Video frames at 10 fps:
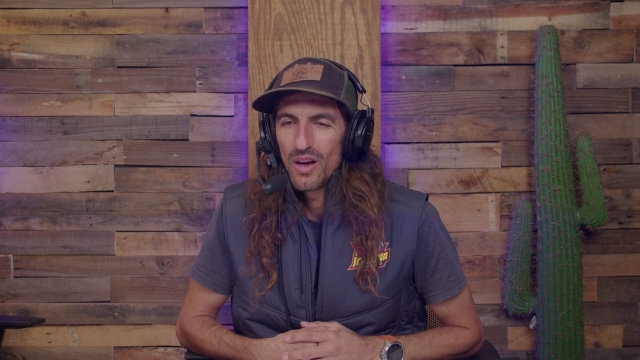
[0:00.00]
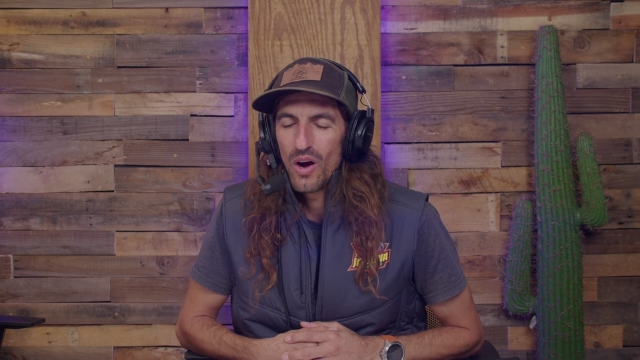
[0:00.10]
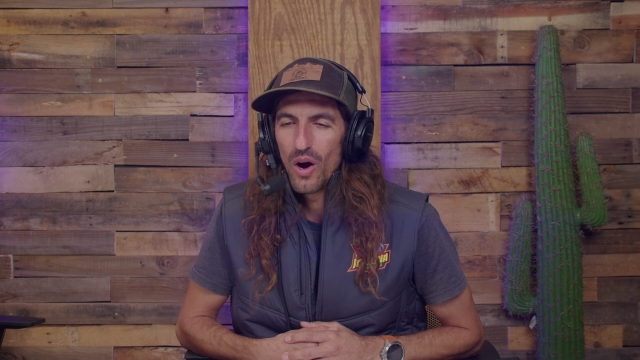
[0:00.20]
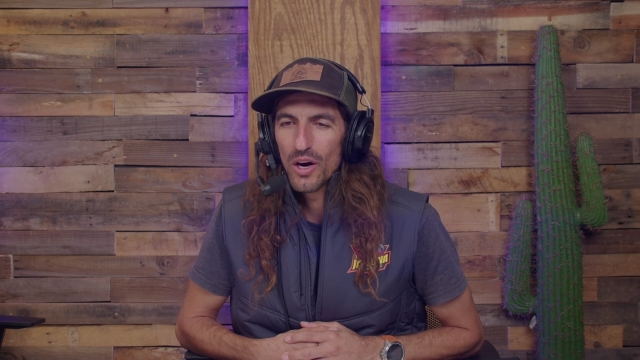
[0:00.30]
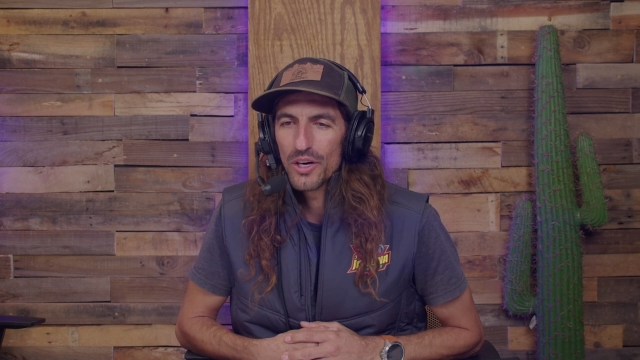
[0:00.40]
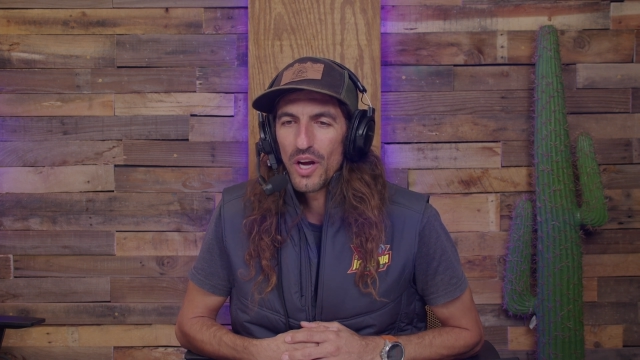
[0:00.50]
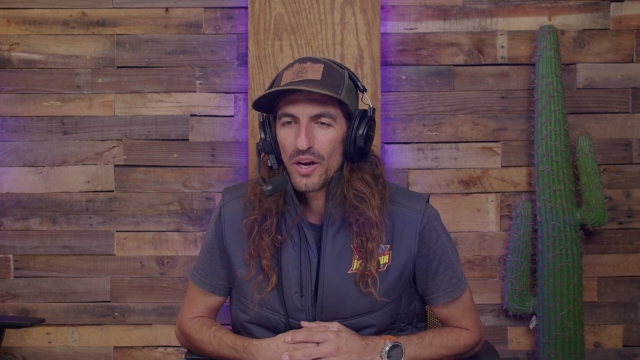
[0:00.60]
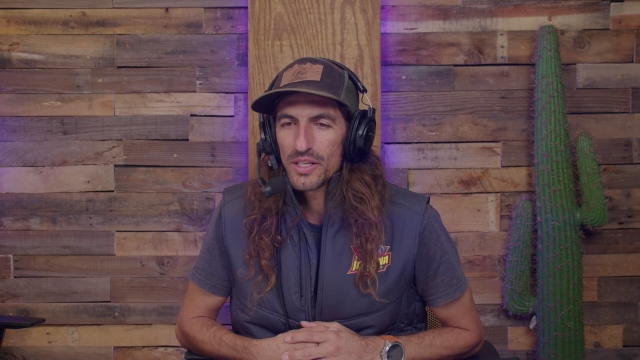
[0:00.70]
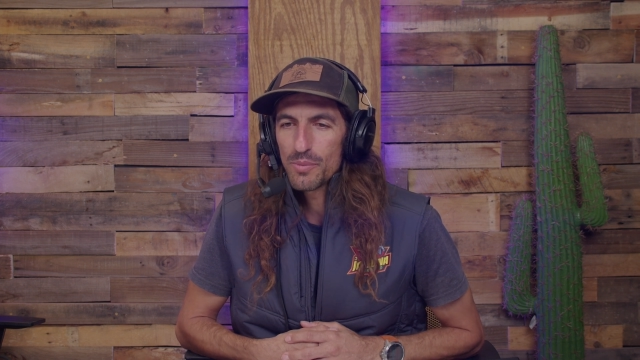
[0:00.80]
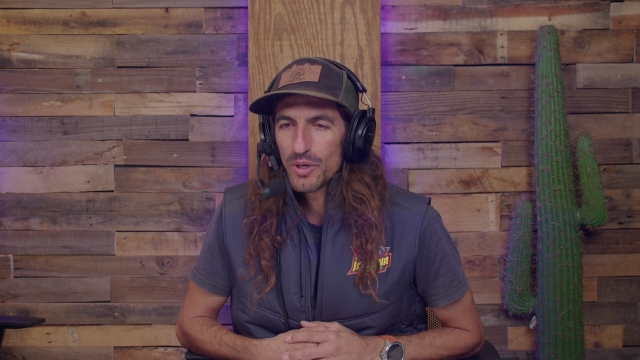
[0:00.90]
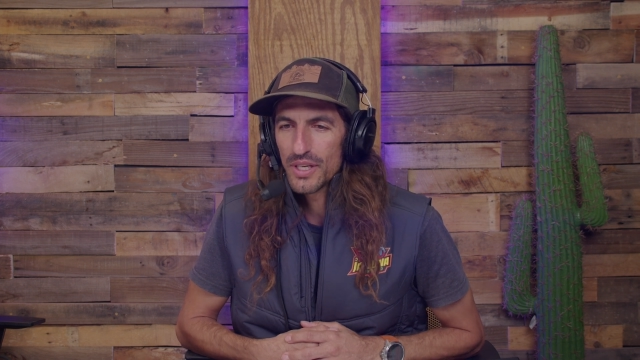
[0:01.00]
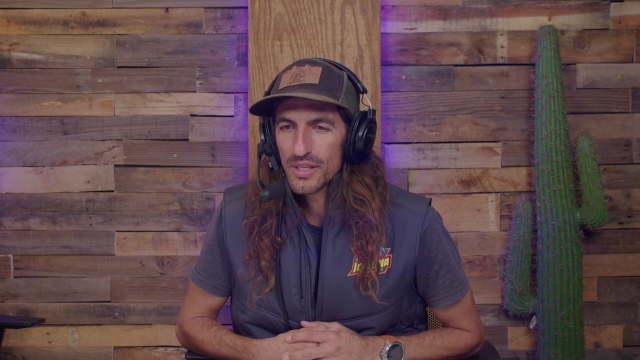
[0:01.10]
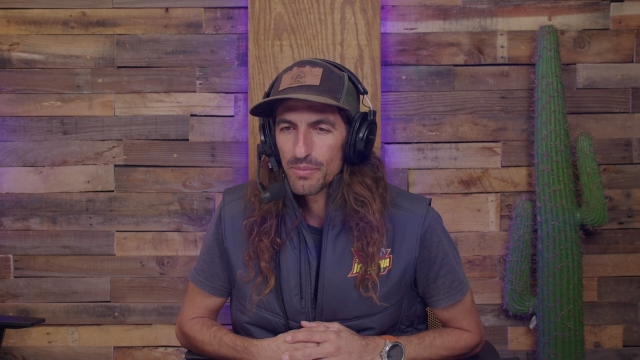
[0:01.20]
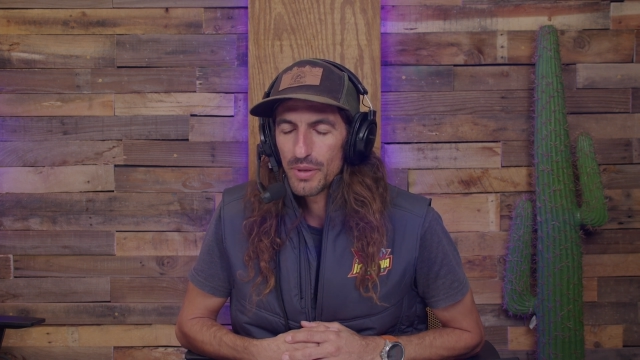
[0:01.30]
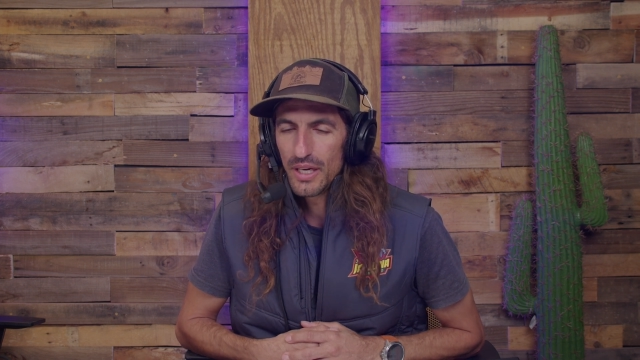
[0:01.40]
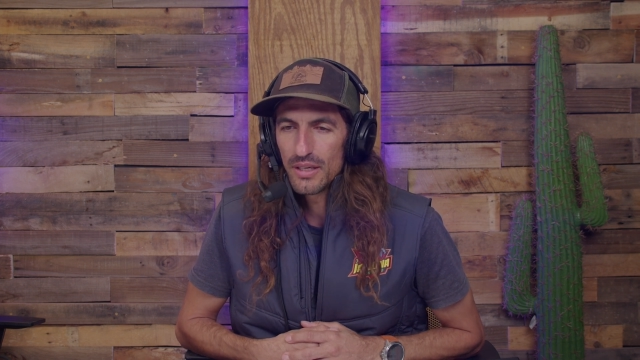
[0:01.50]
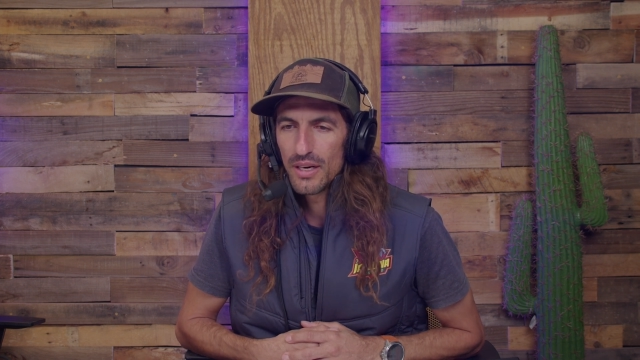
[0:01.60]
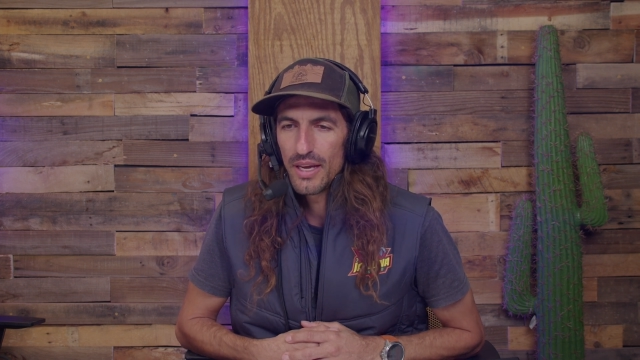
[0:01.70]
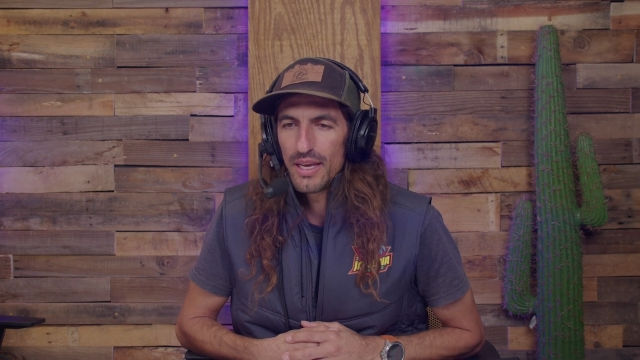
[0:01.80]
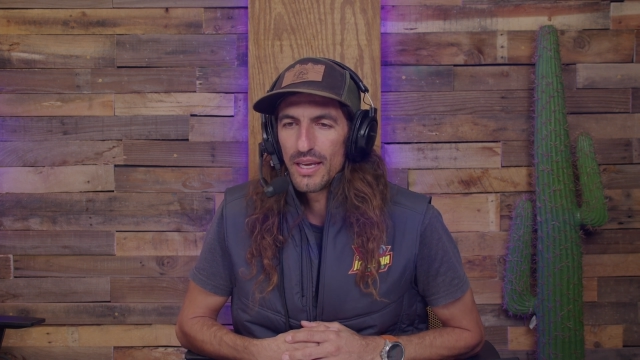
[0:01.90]
Our youngest participant
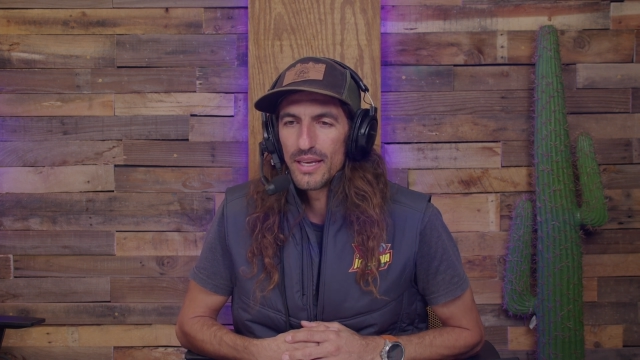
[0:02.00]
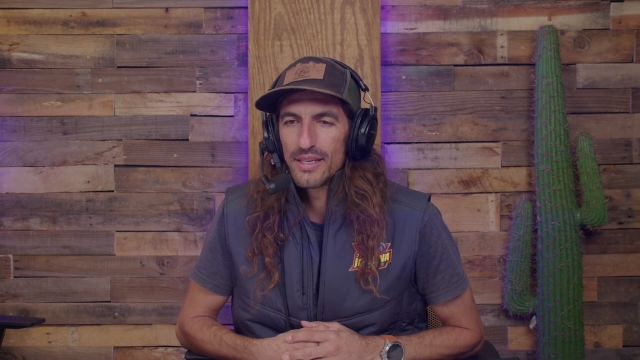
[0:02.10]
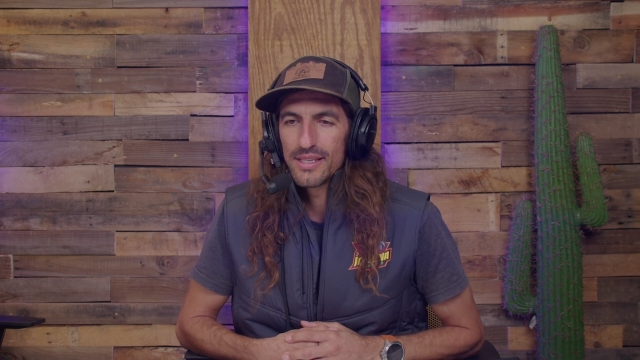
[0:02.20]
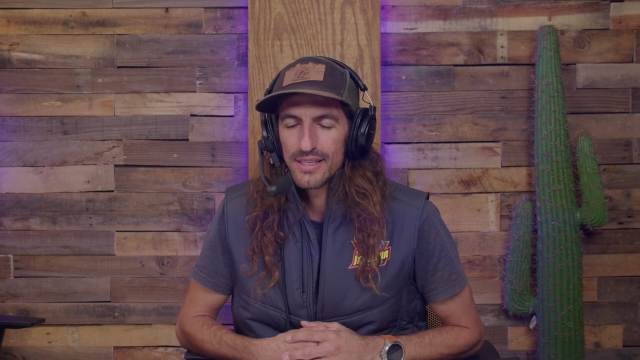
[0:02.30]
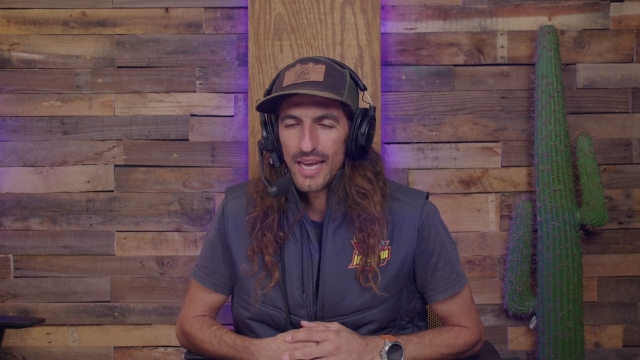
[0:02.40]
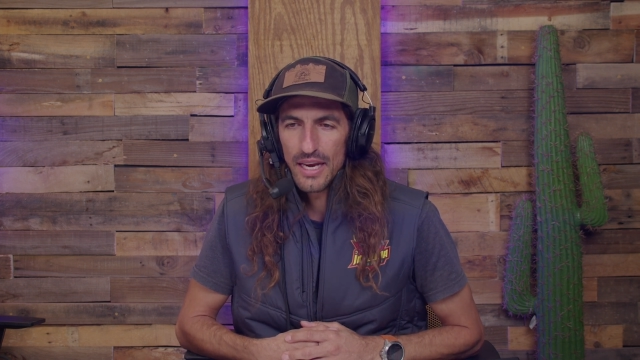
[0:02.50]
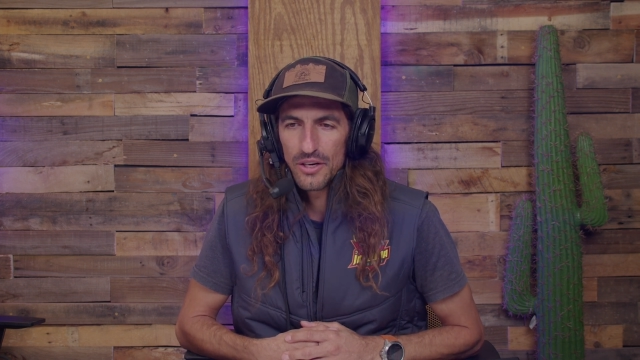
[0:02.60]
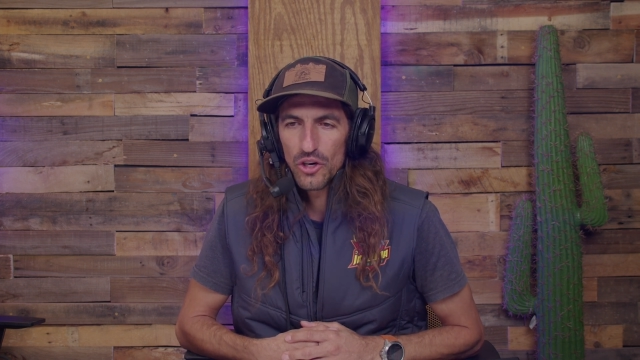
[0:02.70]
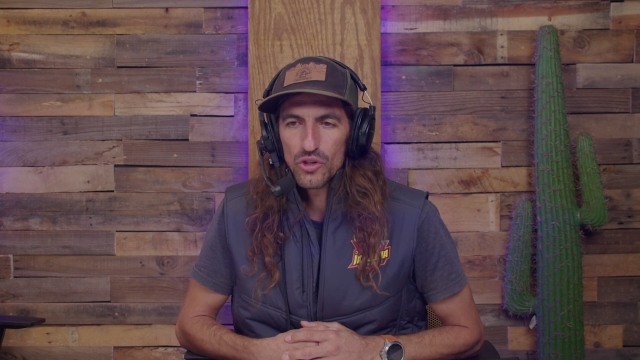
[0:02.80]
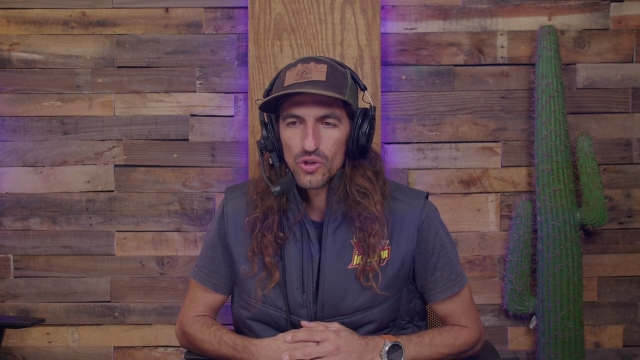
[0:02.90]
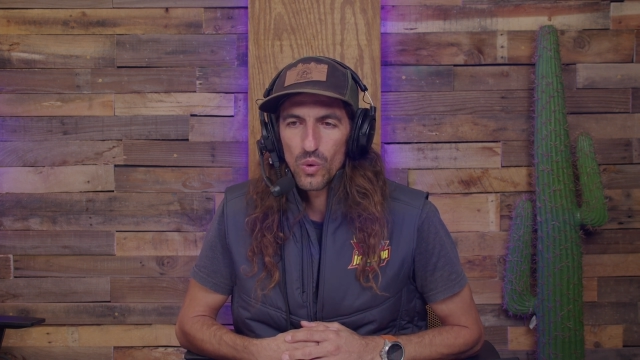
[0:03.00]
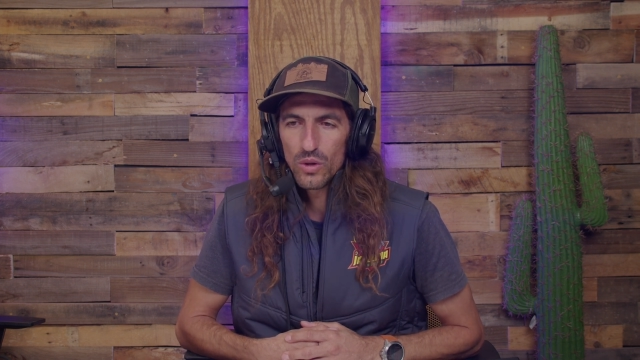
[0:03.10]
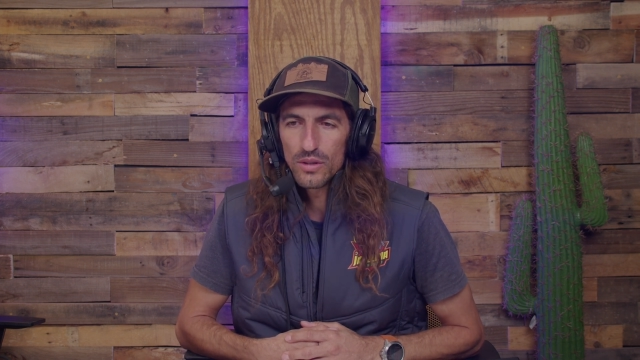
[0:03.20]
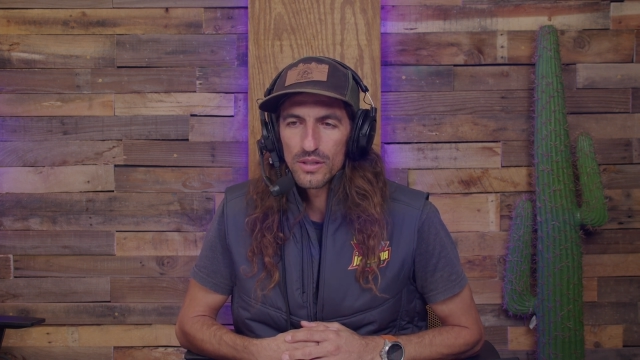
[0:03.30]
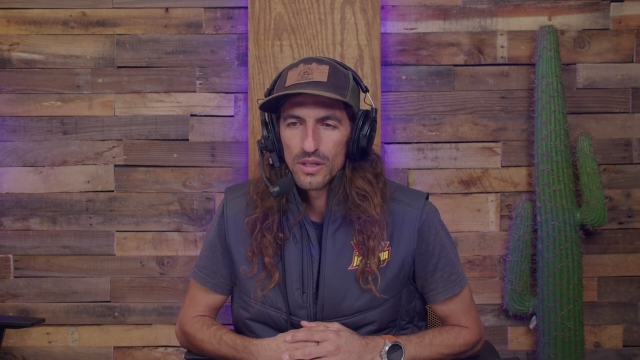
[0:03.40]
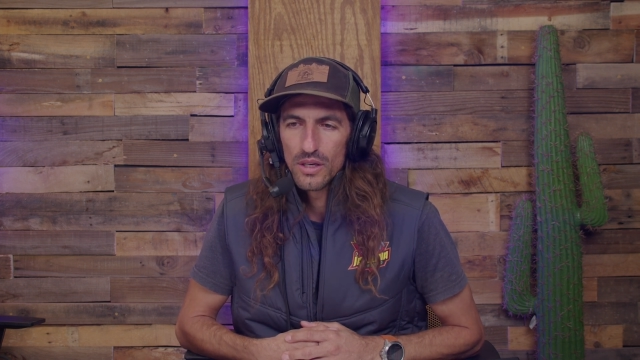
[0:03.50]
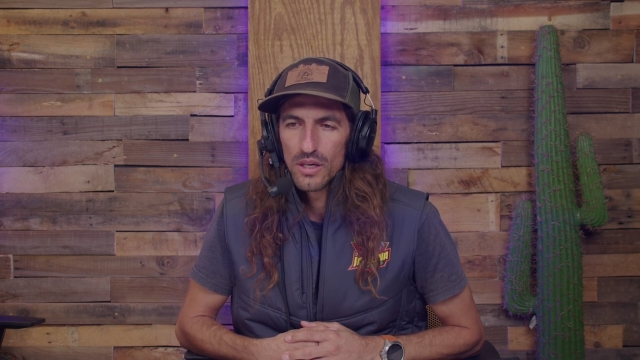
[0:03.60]
is 10 years old,